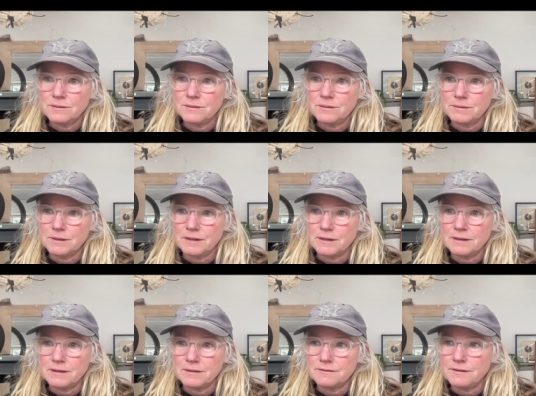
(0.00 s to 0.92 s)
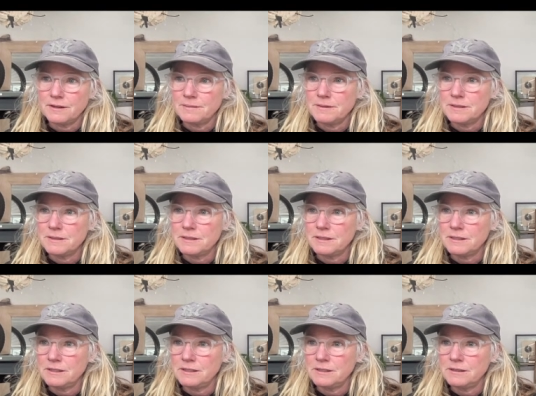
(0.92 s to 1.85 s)
here we are, development
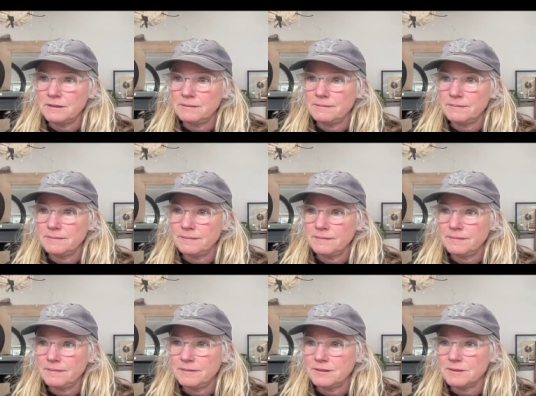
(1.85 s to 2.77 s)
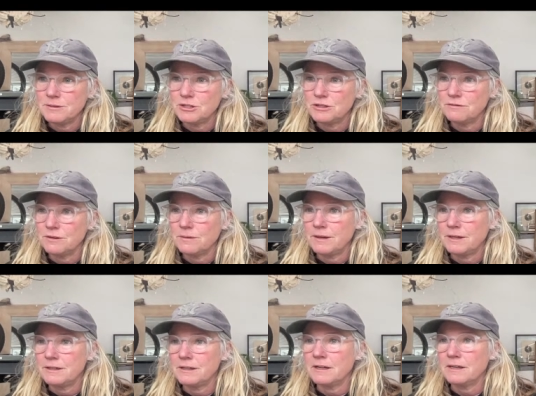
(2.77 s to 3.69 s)
team, submission
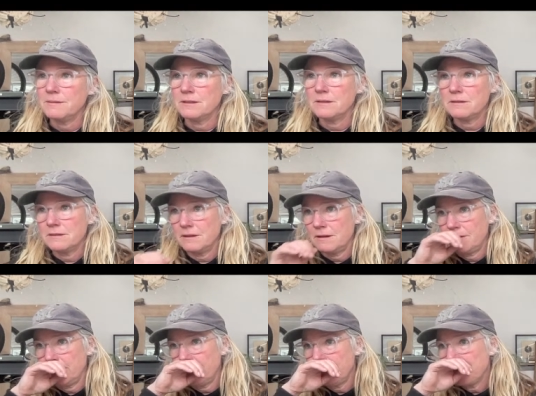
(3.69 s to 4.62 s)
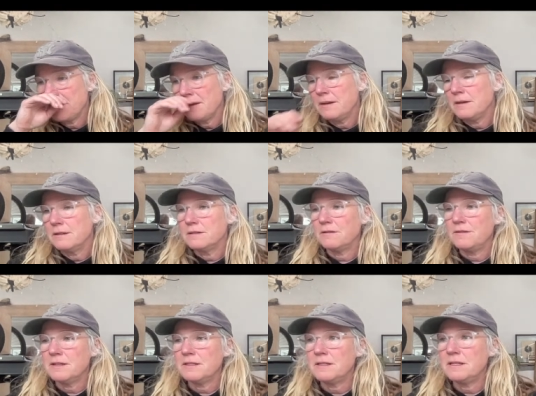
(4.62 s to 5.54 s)
required documents. So there we are. So if
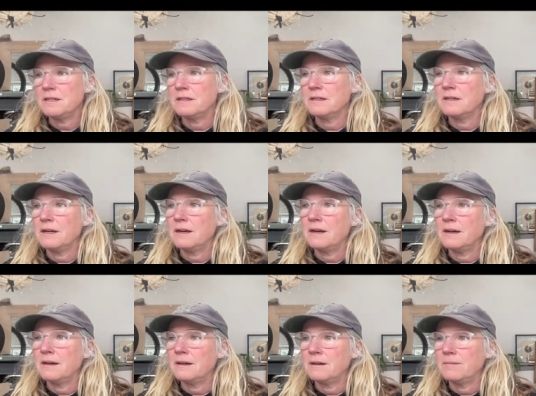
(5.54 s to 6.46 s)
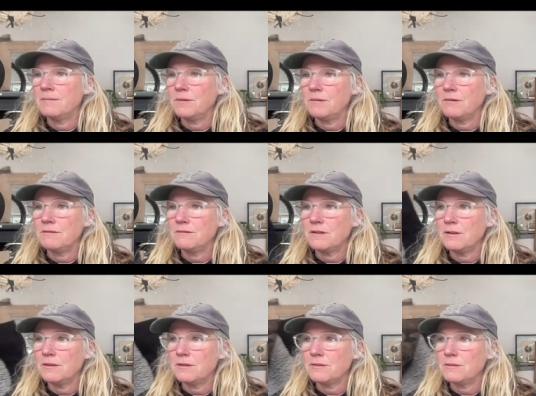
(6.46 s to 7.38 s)
you can see here, we've
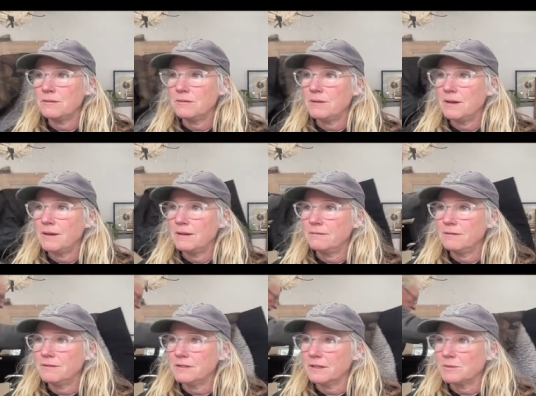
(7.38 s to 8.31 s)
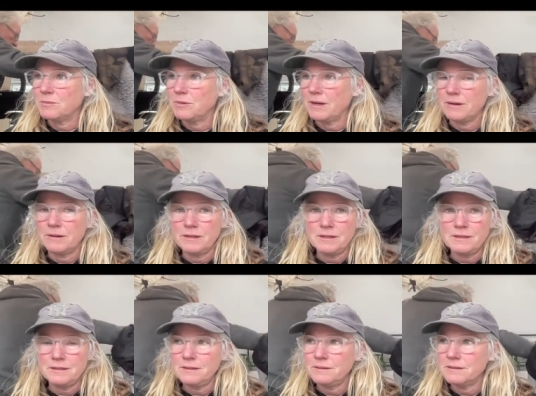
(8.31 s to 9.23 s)
gone through and we've selected
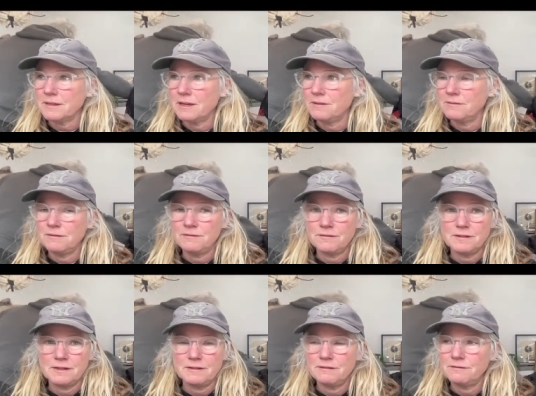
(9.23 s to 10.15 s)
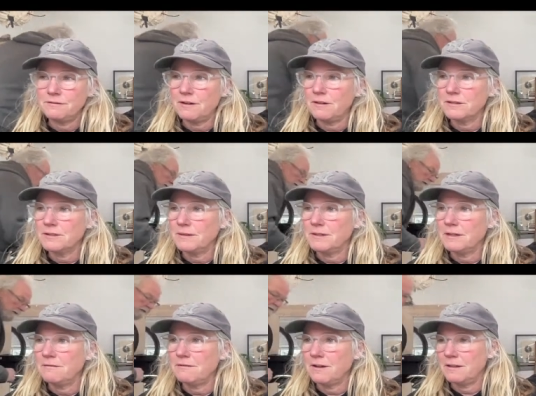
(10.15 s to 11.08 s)
priorities, and we've also
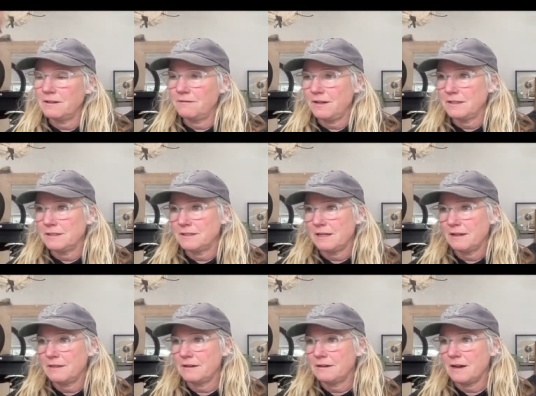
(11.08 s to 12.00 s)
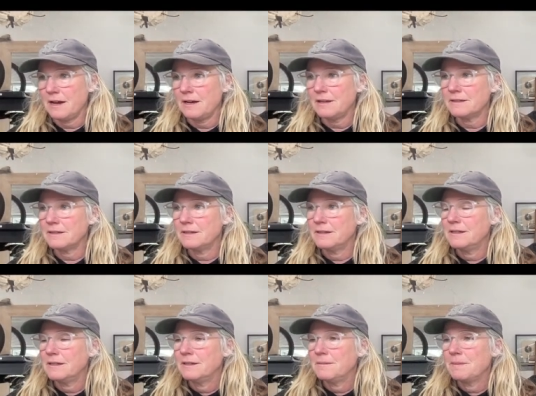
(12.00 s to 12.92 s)
identified the phases that they're at.
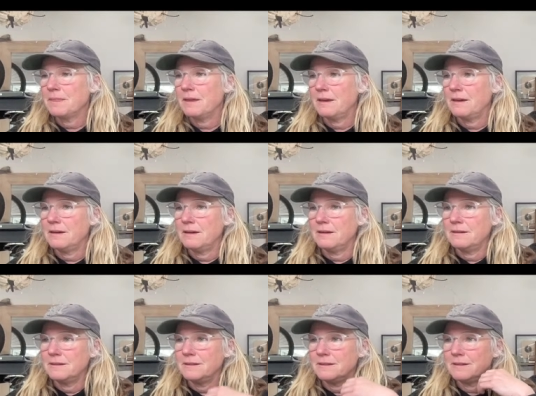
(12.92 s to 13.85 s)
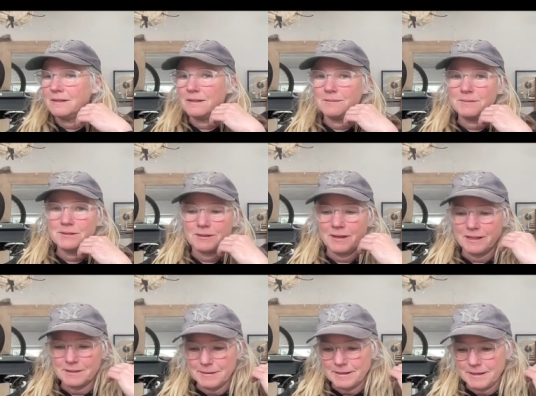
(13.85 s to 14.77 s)
And sorry, that's my